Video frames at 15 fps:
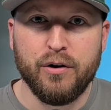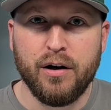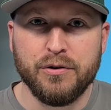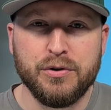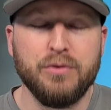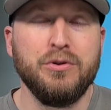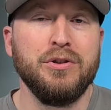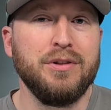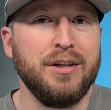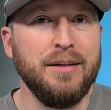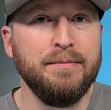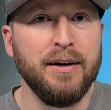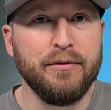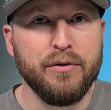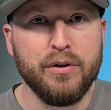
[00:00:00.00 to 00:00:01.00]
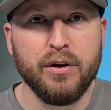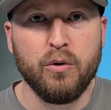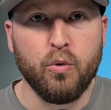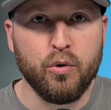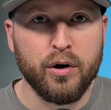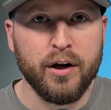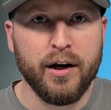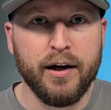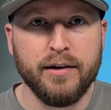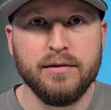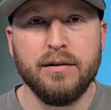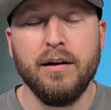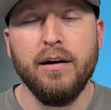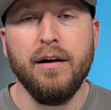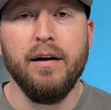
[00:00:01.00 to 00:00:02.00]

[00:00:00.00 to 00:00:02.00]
Also, just keep everything organized.